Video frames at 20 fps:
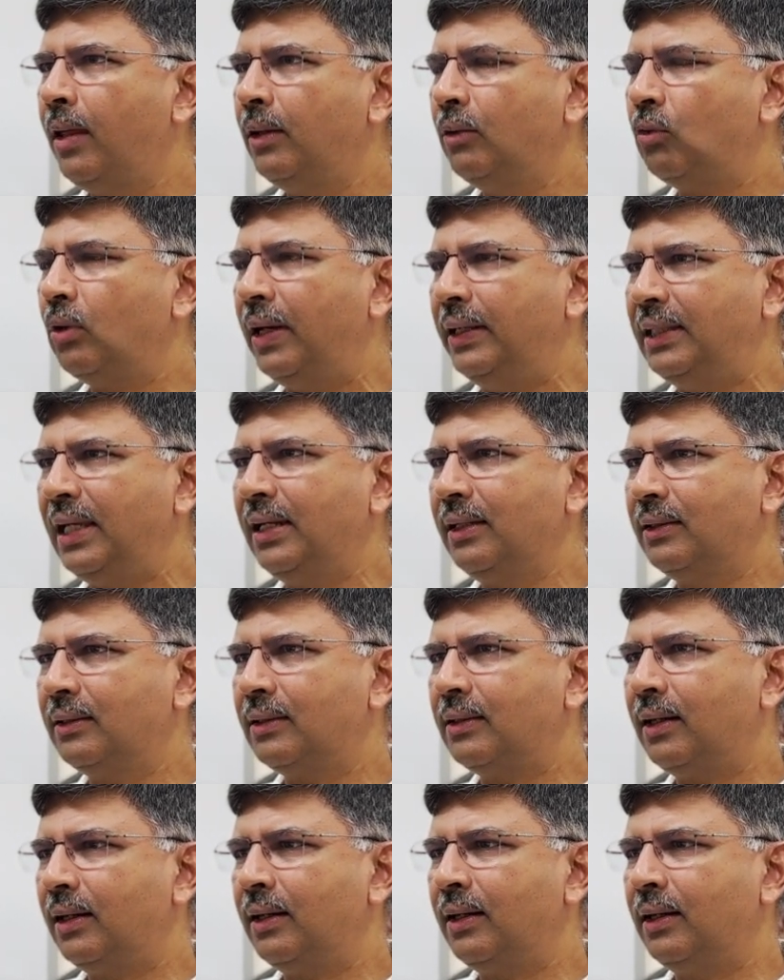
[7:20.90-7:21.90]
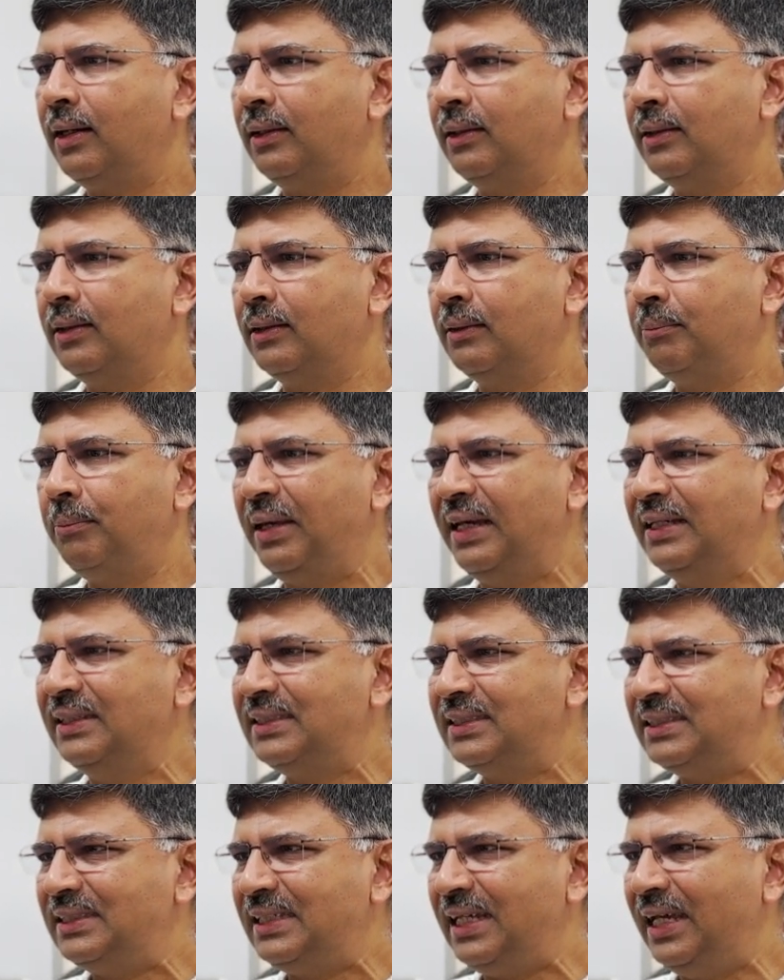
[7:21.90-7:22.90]
So I think the
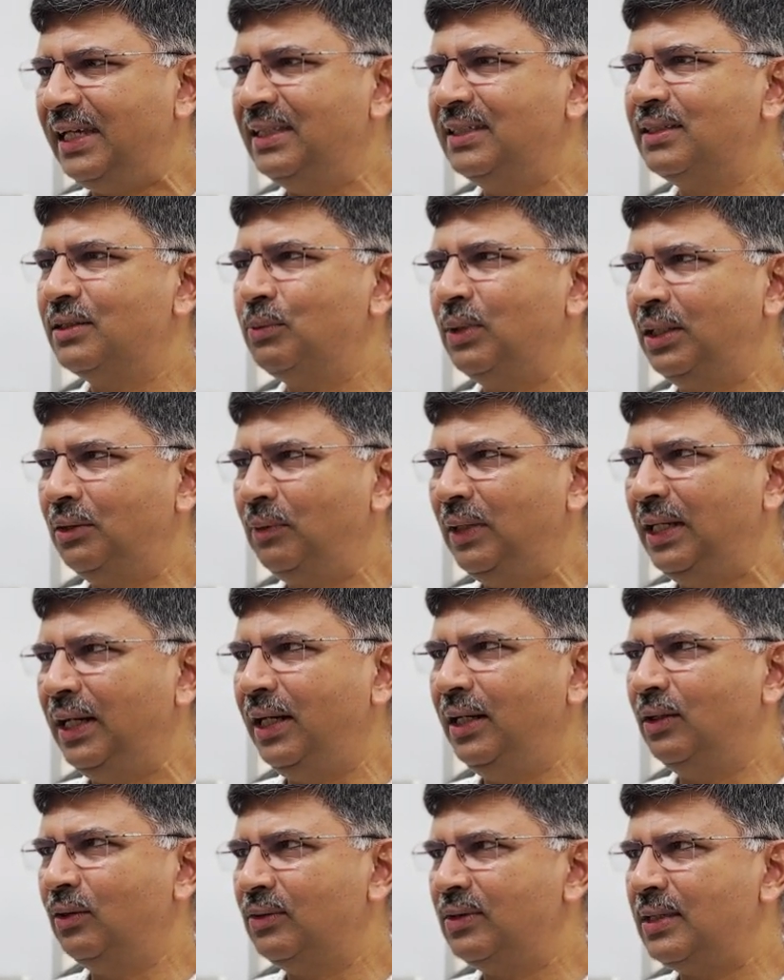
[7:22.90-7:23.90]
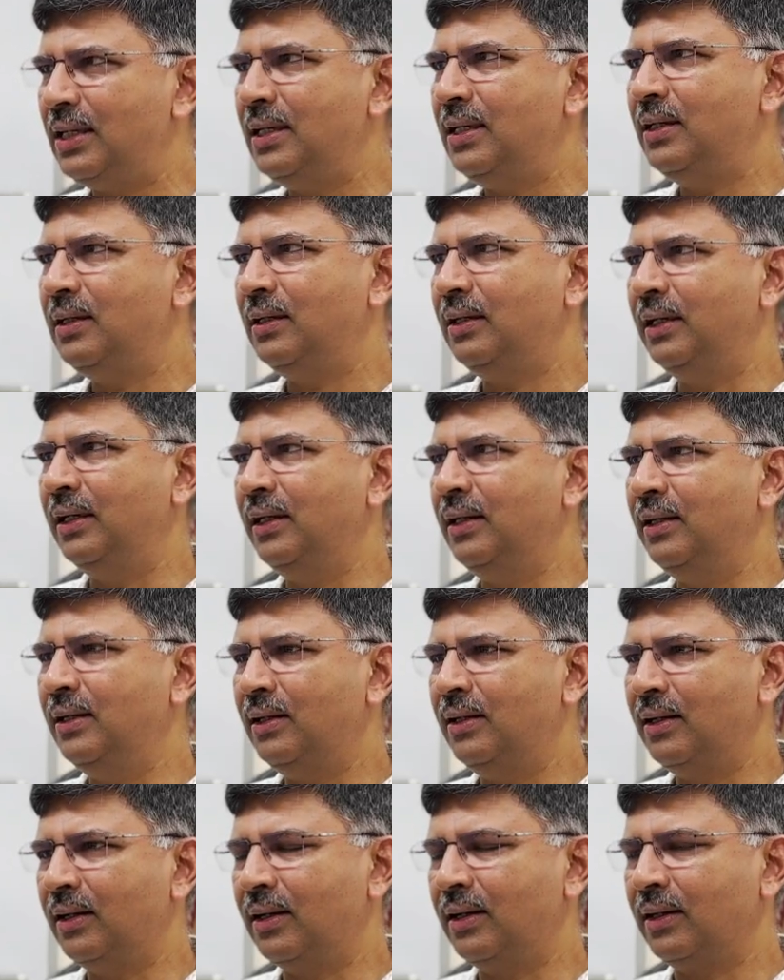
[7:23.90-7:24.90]
biggest change which we need to see
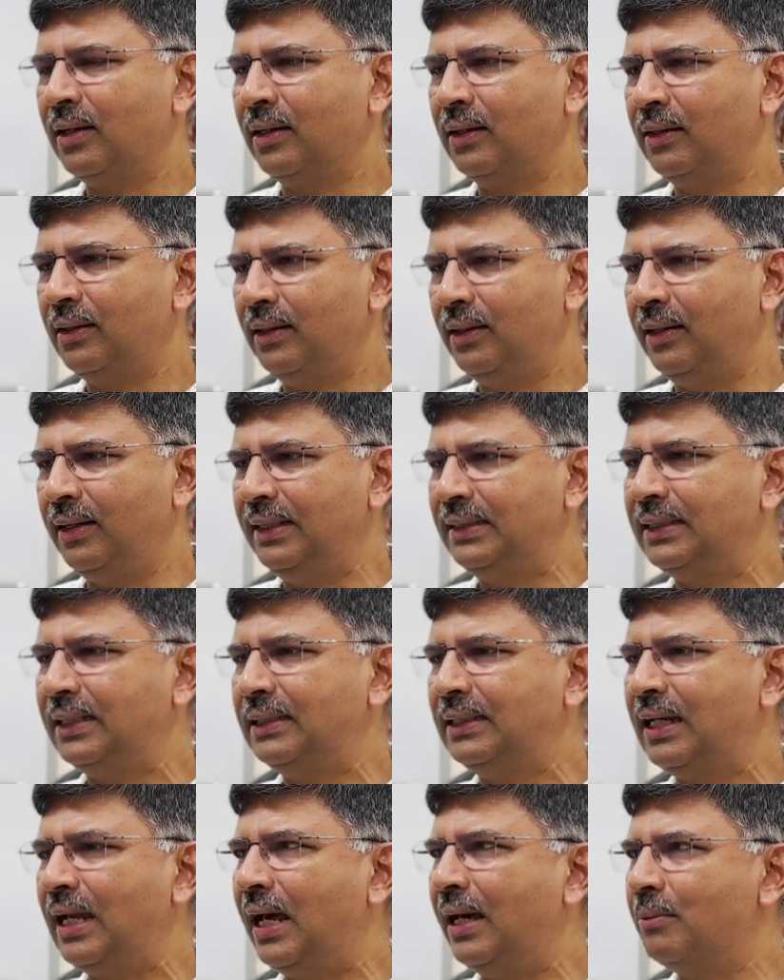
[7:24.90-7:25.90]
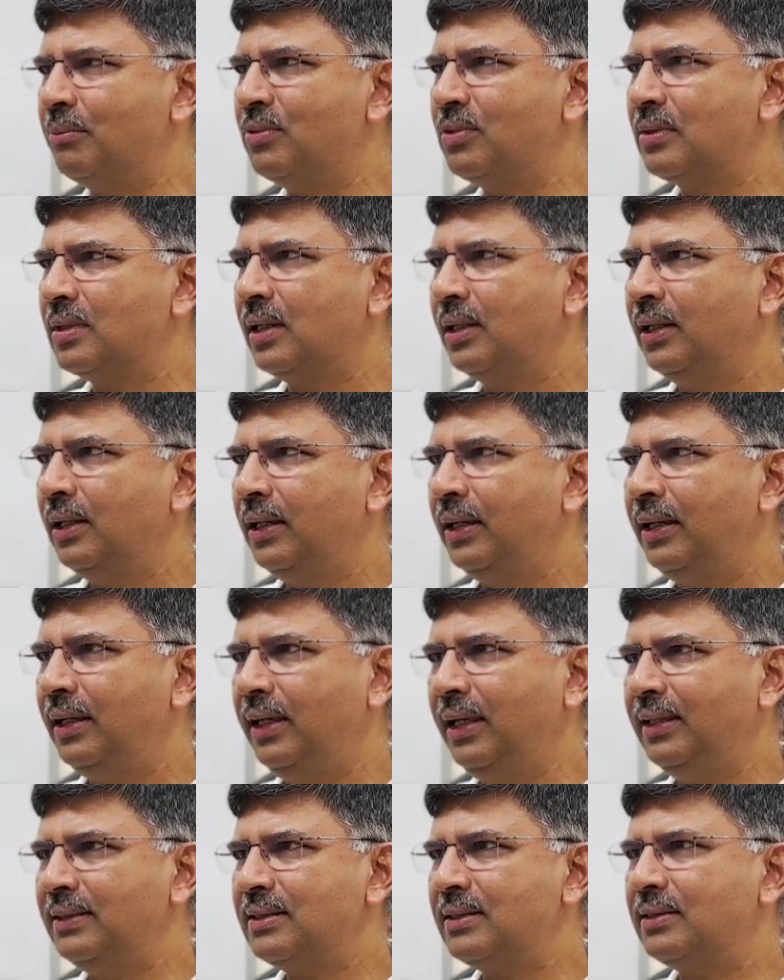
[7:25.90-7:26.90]
in research labs
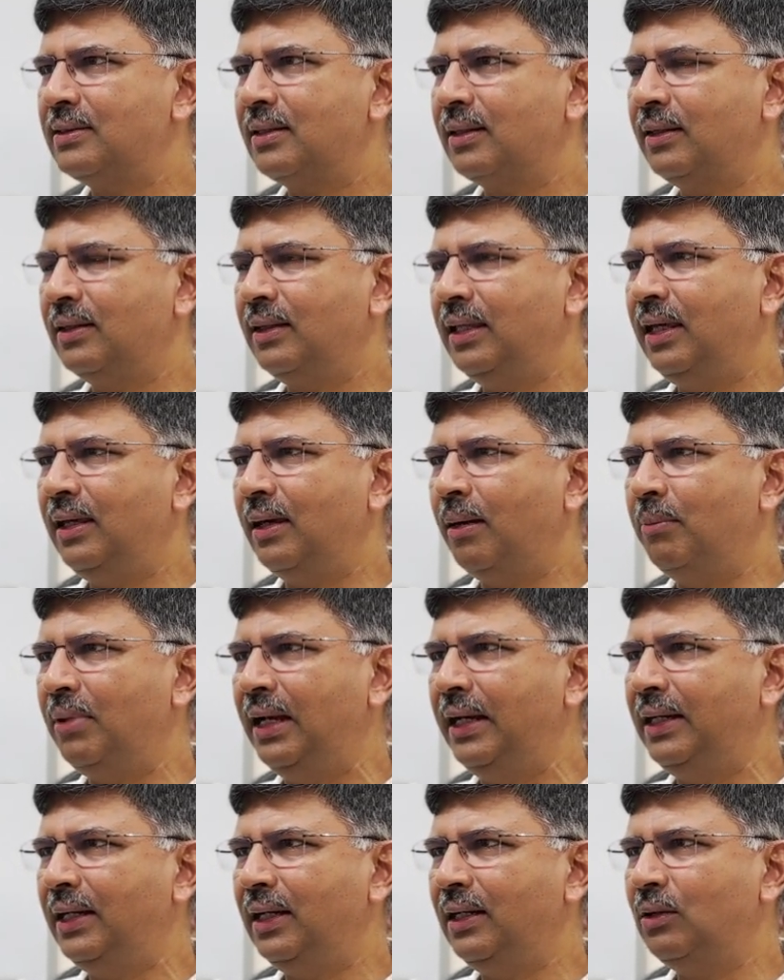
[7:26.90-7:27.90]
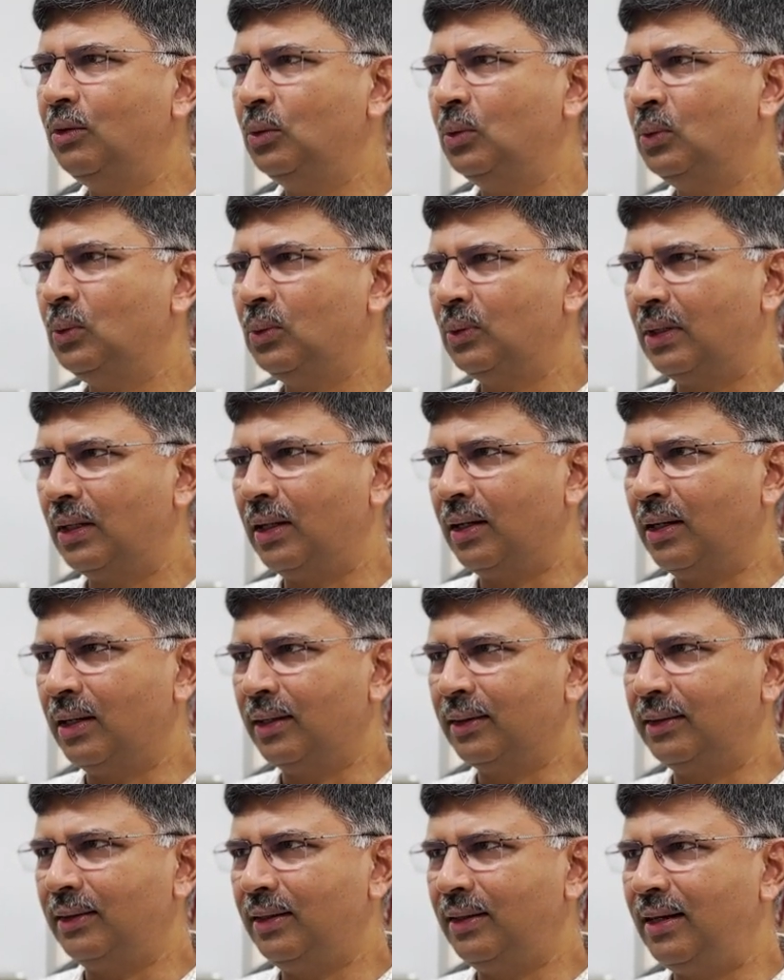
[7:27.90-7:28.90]
is the ability to
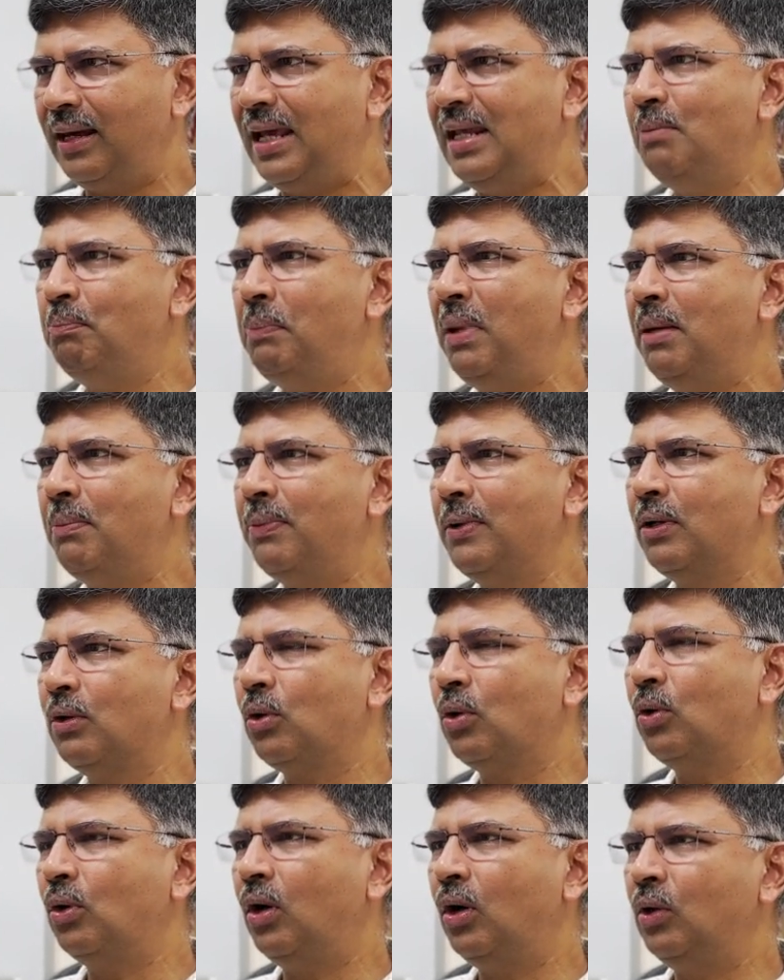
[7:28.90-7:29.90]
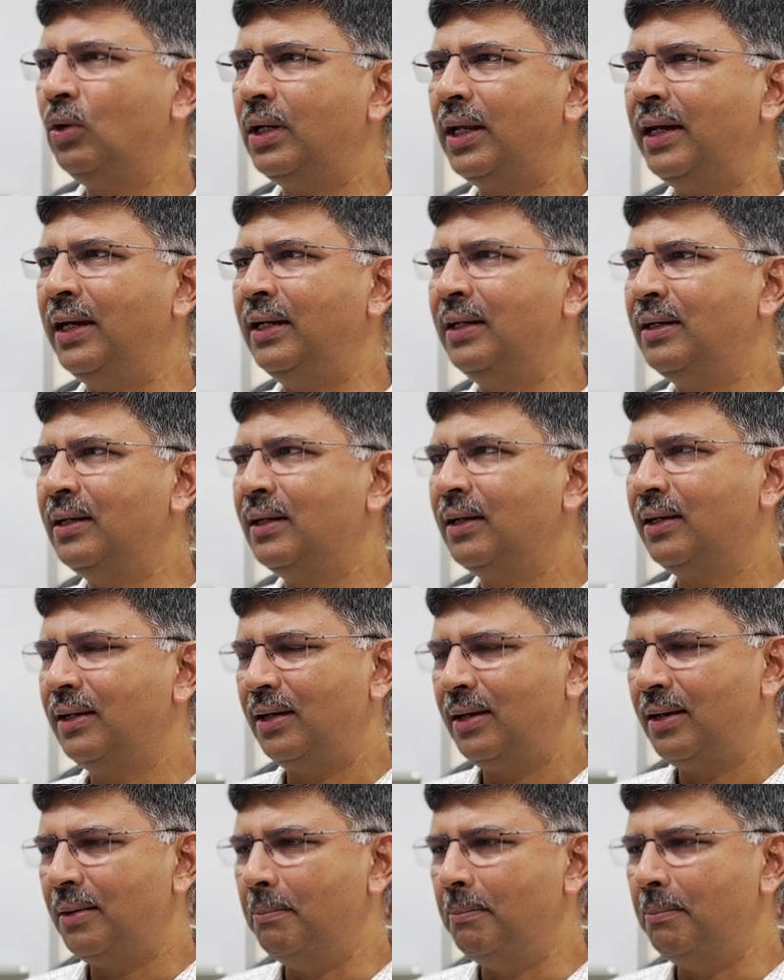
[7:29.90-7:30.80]
train people to go out and